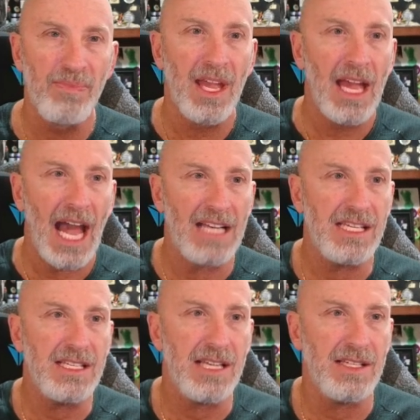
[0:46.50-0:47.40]
as
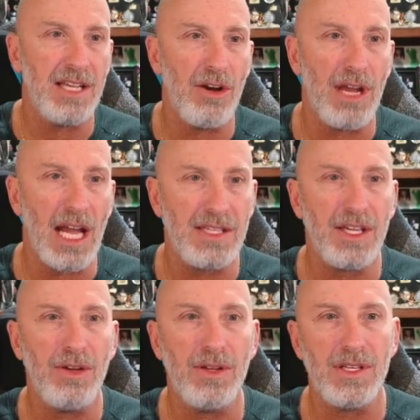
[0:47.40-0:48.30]
he says here, he
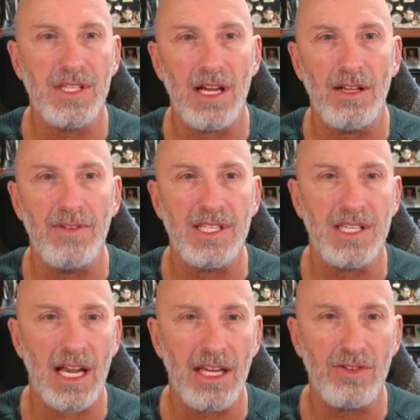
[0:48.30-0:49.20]
executed the sale of his
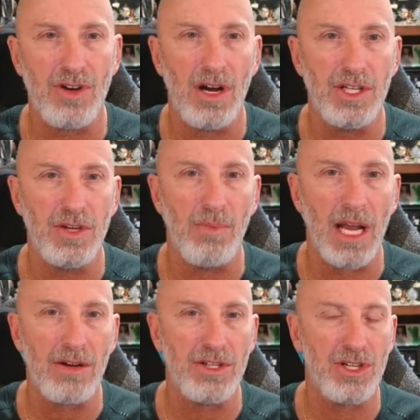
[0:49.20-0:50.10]
second tranche of
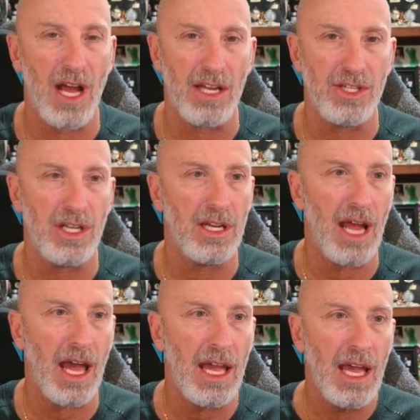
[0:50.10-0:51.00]
MicroStrategy
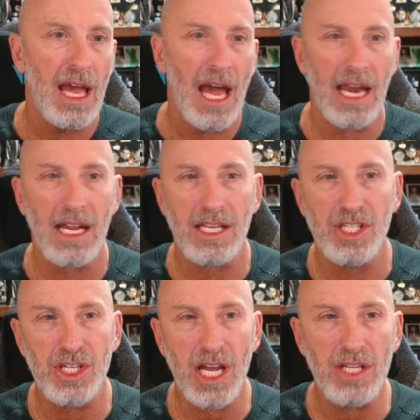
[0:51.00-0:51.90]
today at an
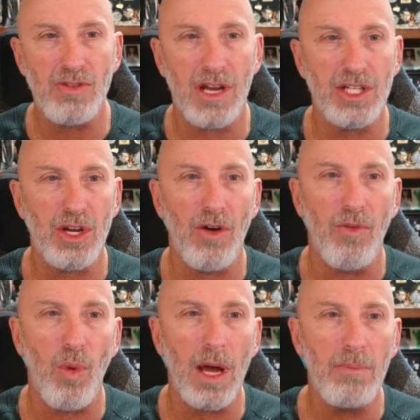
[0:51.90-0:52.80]
exchange ratio of
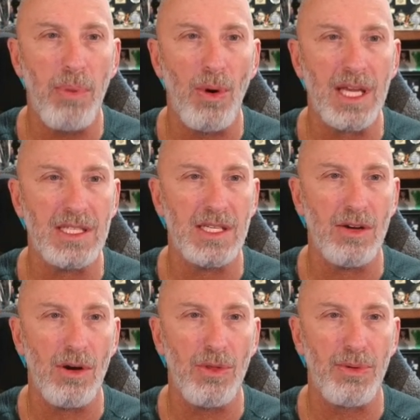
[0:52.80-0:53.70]

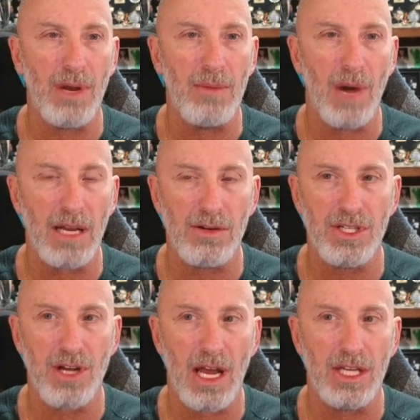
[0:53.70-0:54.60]
1.03
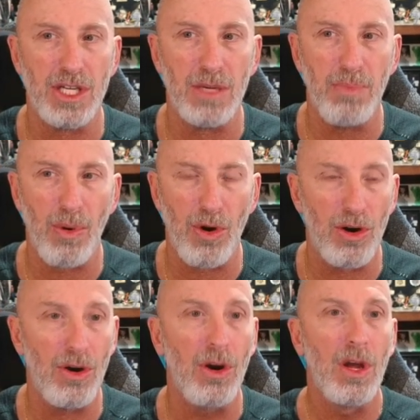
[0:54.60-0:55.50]
MicroStrategy
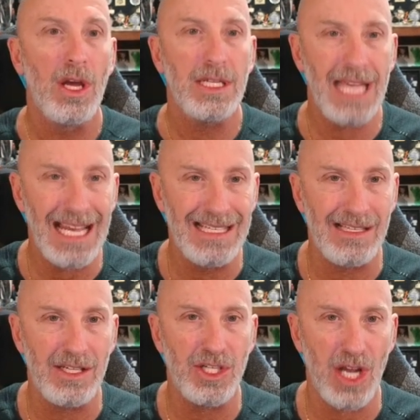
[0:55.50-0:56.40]
per
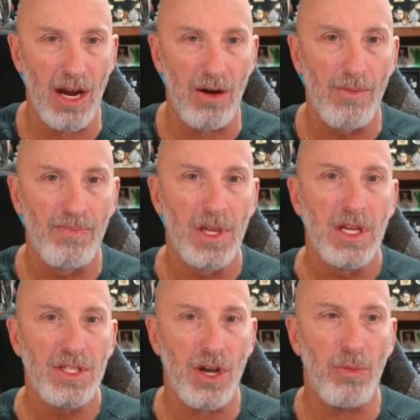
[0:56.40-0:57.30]
Tesla share.
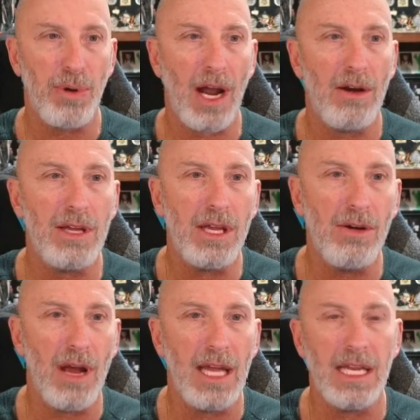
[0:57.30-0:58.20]
So prior to
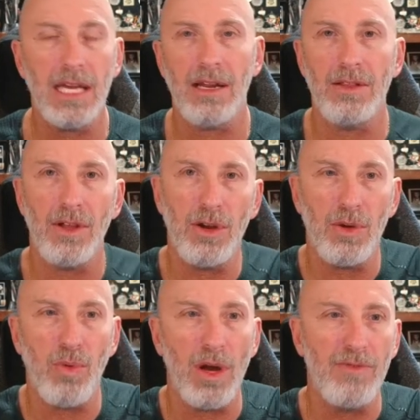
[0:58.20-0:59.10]
year end, he had
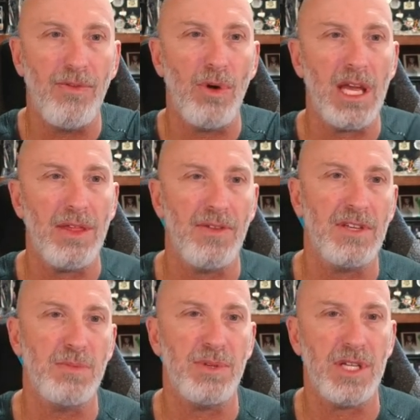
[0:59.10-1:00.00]
unloaded 1/40th of
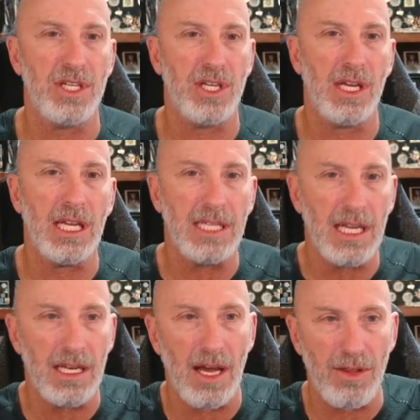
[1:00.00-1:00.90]
his position. He
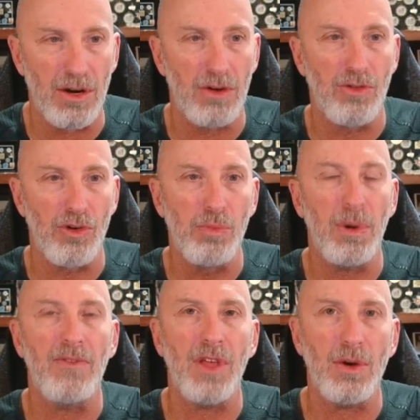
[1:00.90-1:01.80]
did another group
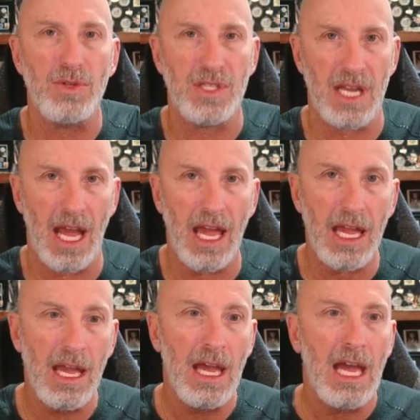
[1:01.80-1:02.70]
of those
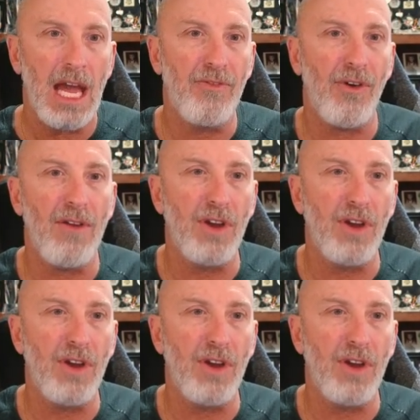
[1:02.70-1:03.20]
today. And for every